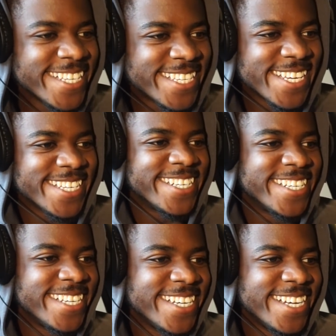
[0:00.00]
Listen.
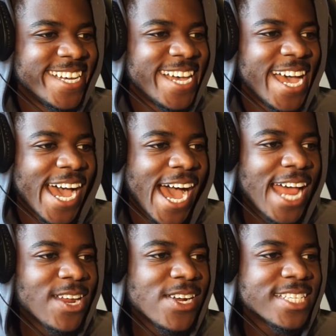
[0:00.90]

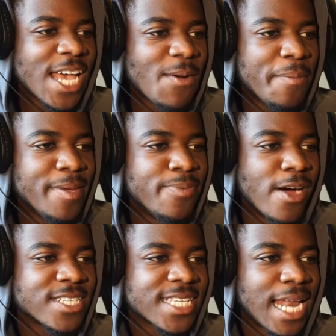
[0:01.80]
I don't understand why people
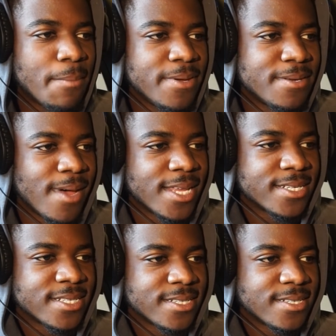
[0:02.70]
are just clamping,
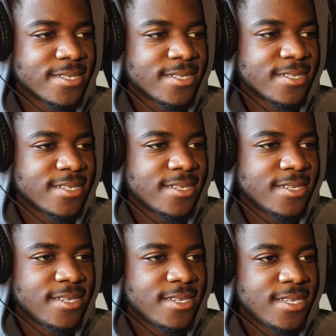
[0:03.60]
man.
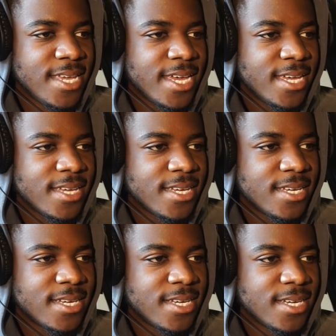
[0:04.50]
Yeah?
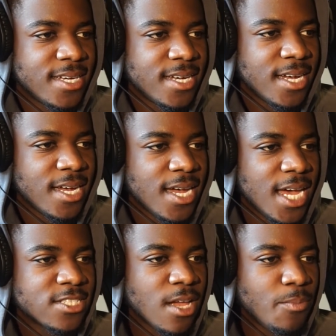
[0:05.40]

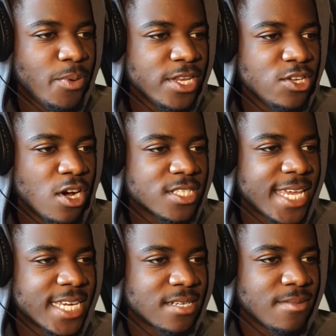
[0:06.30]
At some point, you gotta
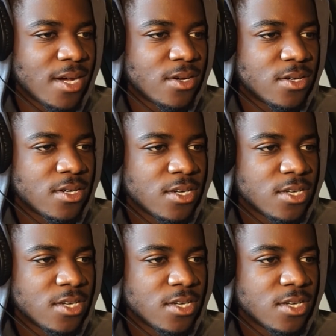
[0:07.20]
take him out.